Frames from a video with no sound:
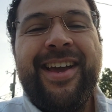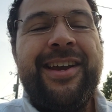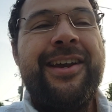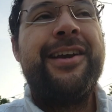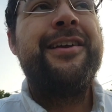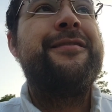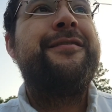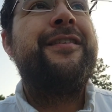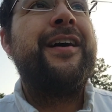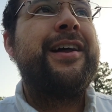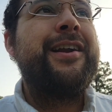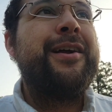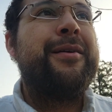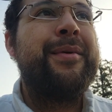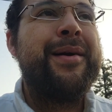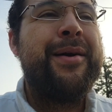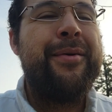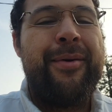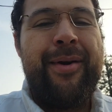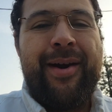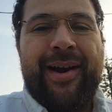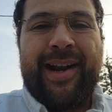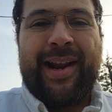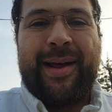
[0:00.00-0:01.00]
You can find all
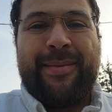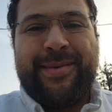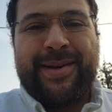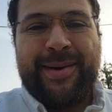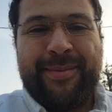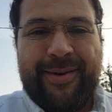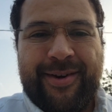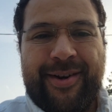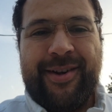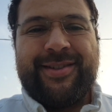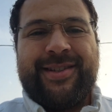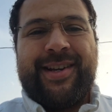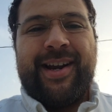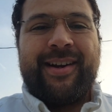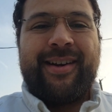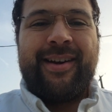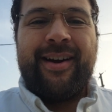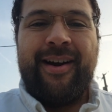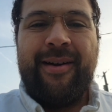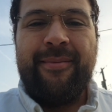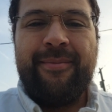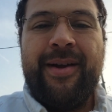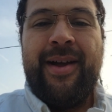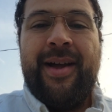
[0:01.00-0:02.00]
my work at
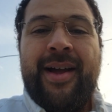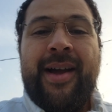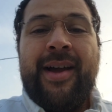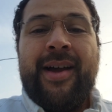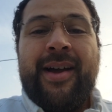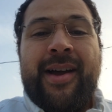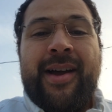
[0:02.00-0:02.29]
mjwinnow.com.